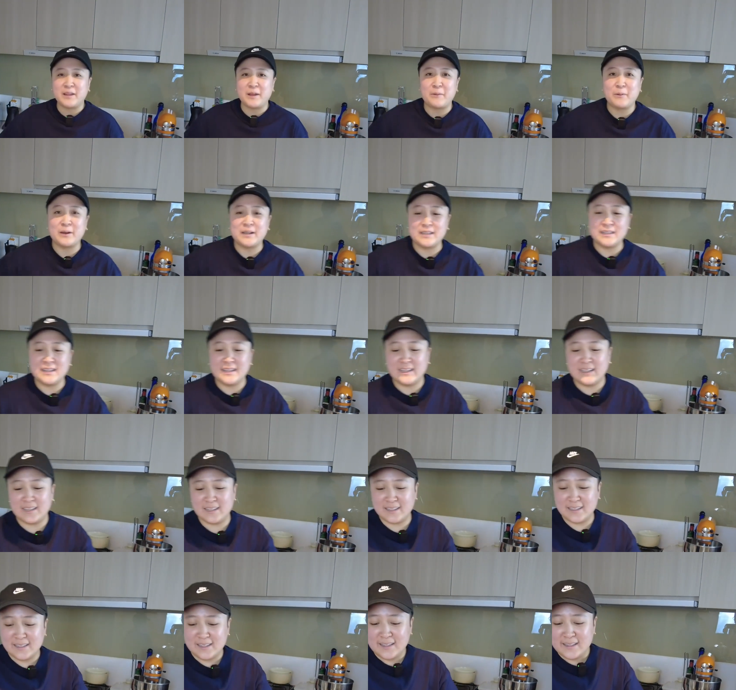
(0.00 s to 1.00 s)
I want to
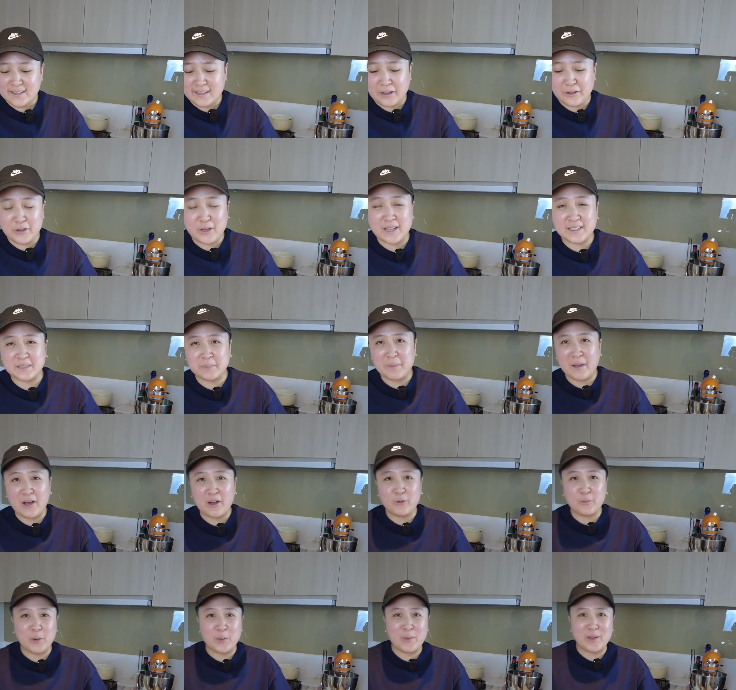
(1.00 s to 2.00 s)
tell you guys
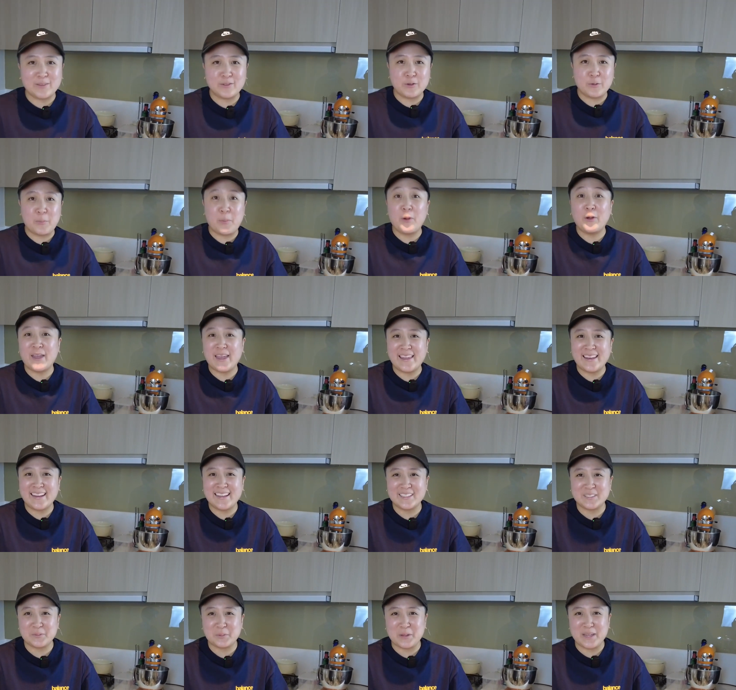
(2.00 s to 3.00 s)
about. We went to Phuket
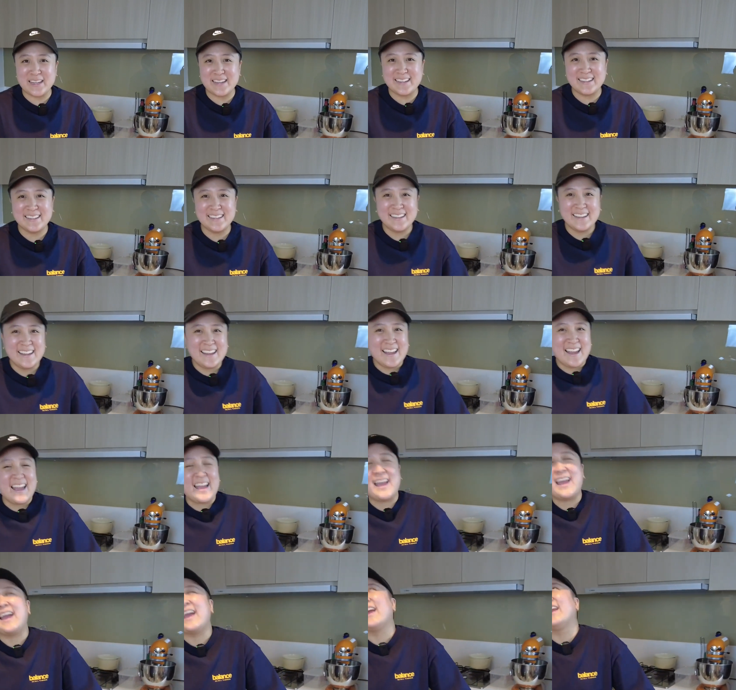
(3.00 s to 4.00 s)
last week,
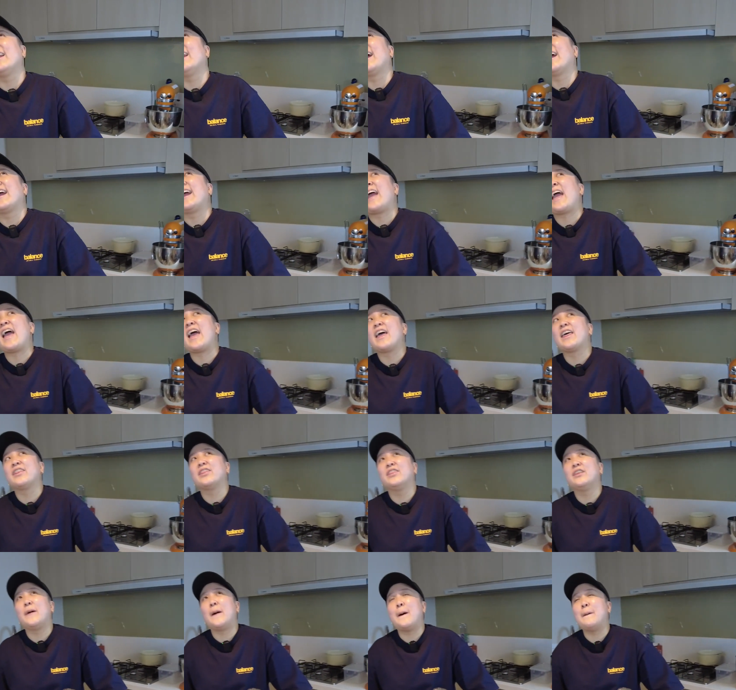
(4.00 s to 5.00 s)
and I had
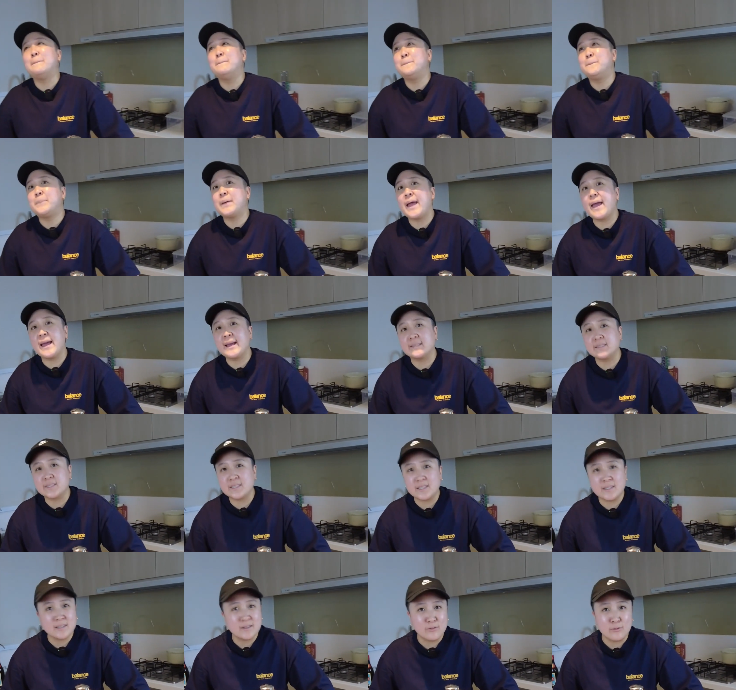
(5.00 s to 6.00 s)
the best
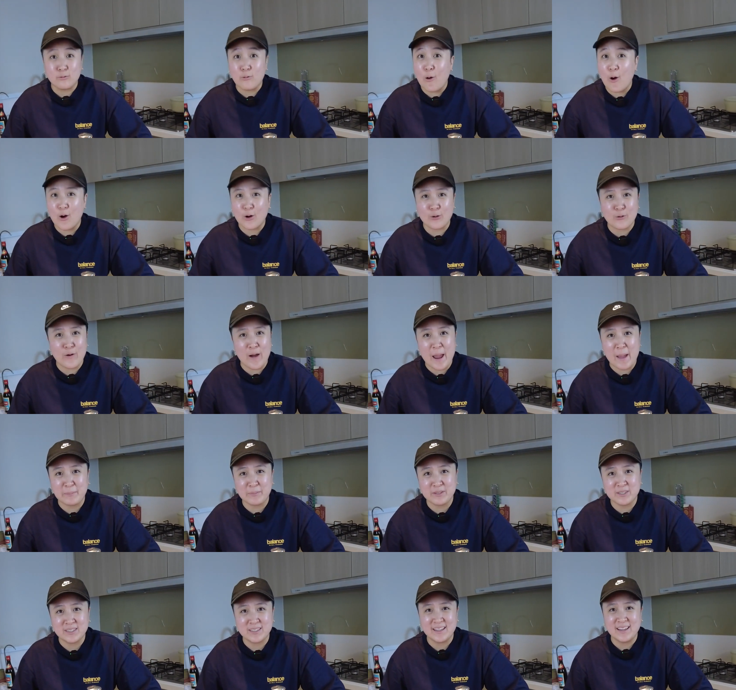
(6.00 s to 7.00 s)
raw
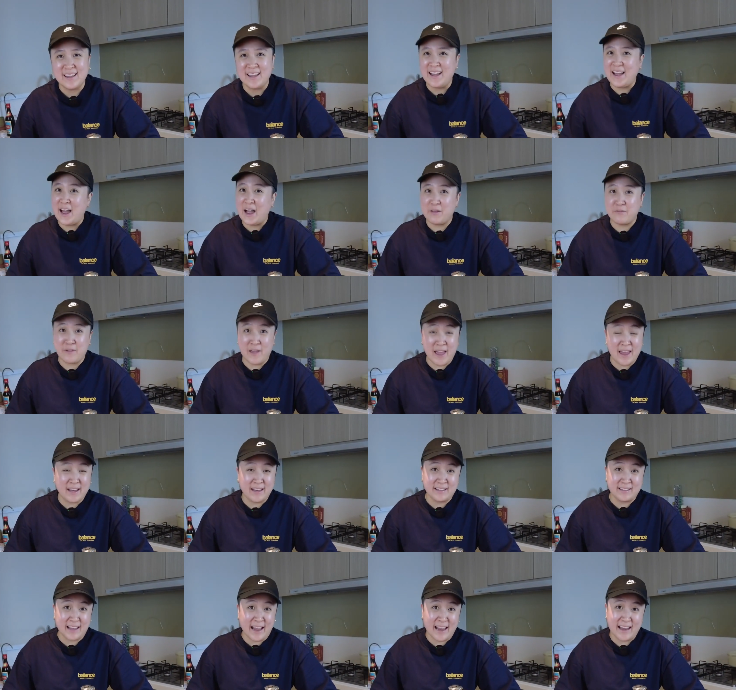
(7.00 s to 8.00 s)
crabs I've had
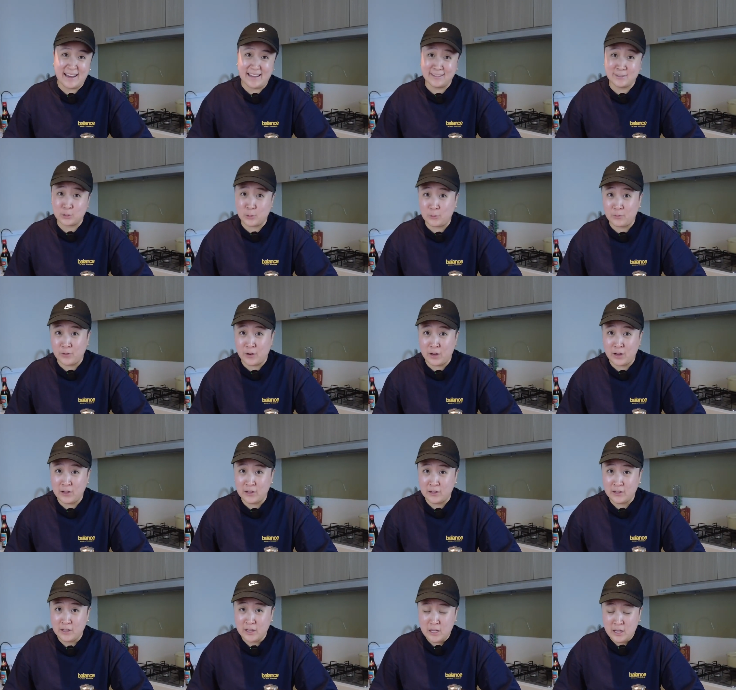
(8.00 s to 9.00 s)
in Thailand so far.
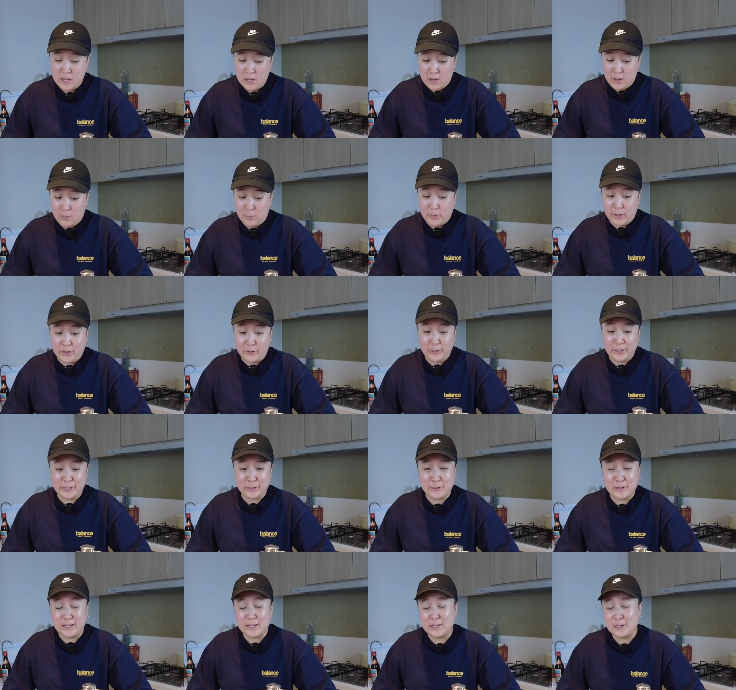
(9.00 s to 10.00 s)
We're going
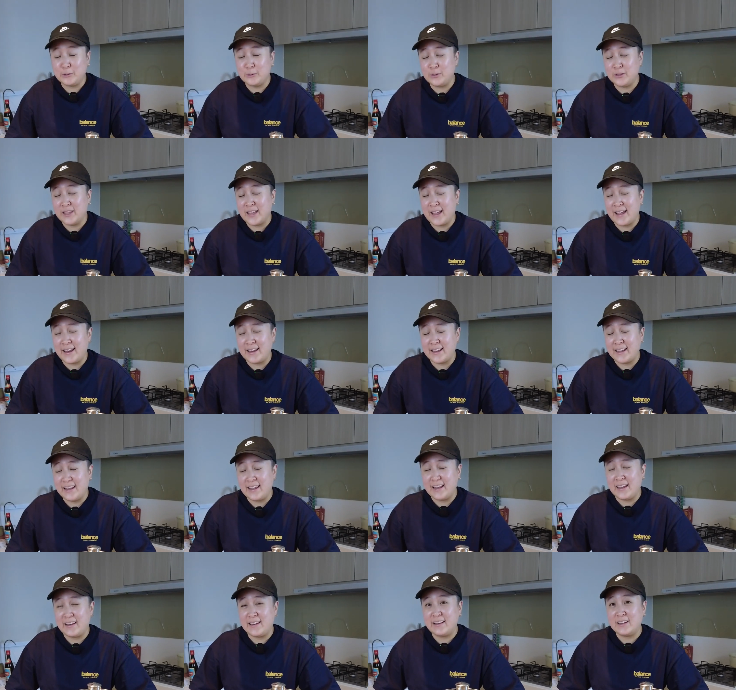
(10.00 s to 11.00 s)
to include that
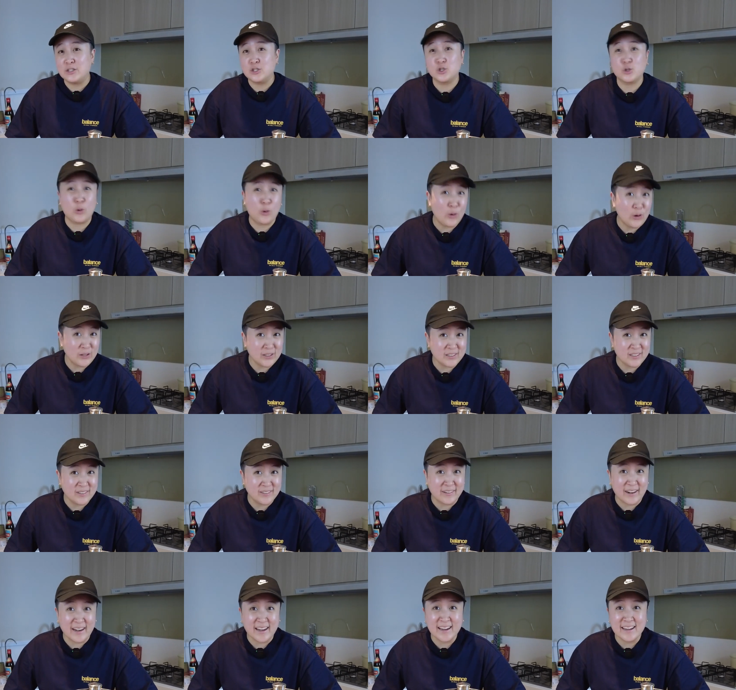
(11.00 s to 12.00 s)
in a short,
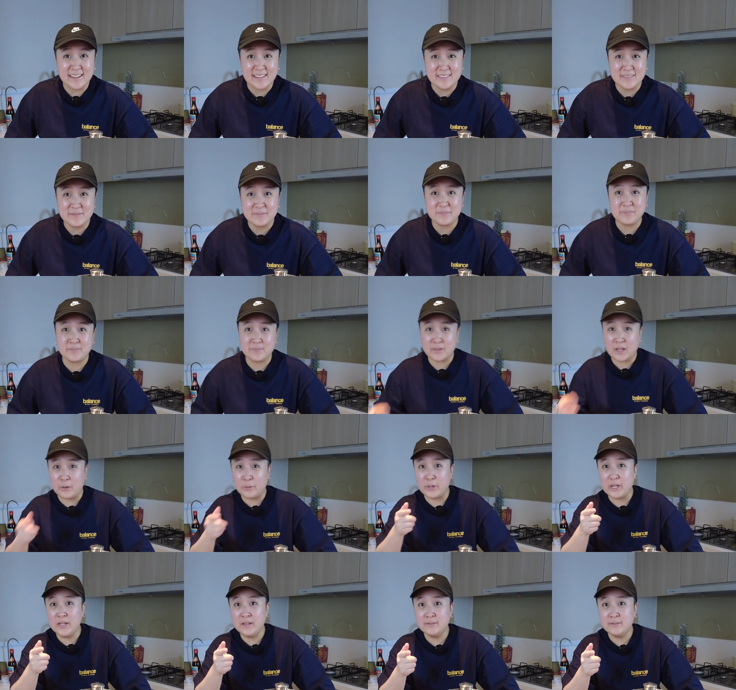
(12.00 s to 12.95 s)
right? Are we?